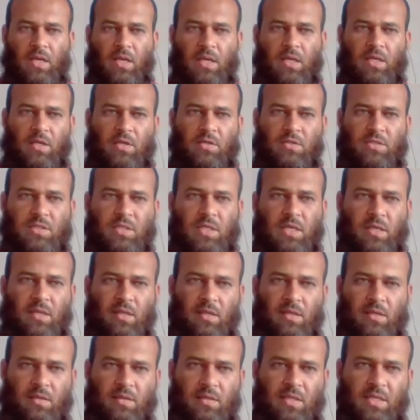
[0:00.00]
You see,
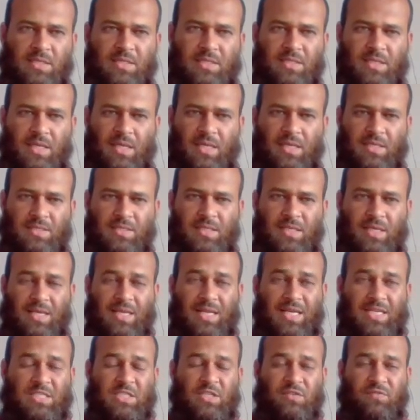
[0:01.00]
this is the
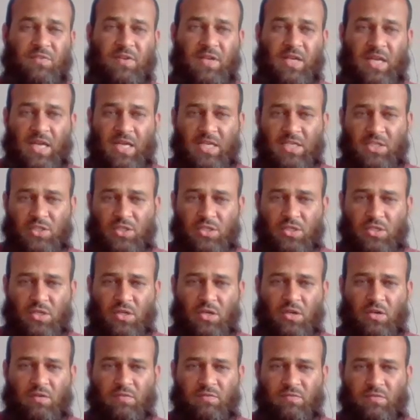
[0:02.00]
classification
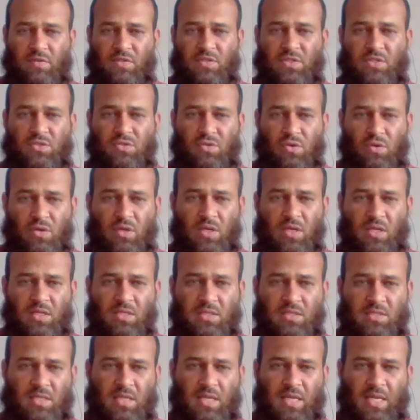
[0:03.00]
of soils.